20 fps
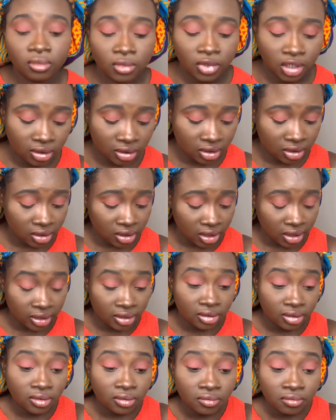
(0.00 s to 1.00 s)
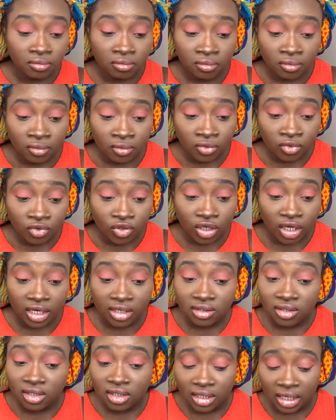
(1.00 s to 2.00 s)
That's it, guys. You
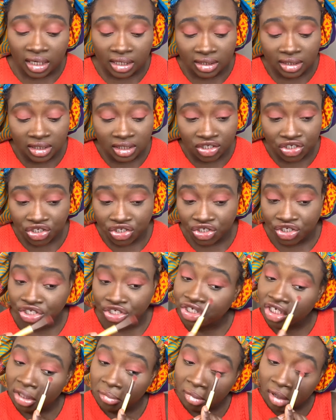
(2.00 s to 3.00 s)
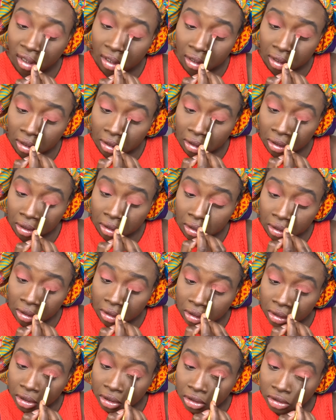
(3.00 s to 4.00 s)
guys see that the shimmer
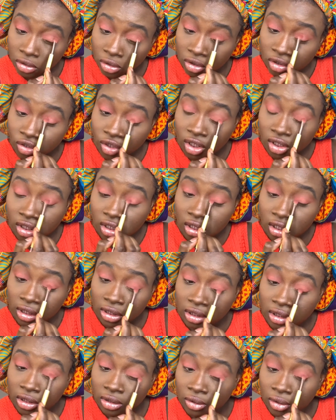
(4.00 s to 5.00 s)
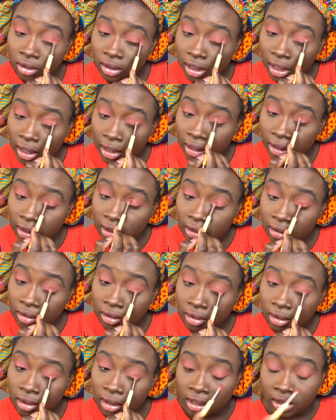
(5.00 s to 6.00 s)
is not translating on the eye,
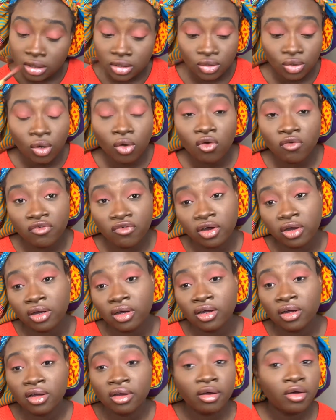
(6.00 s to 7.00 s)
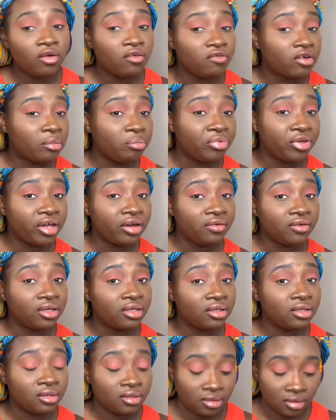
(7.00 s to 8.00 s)
like it's not overbearing.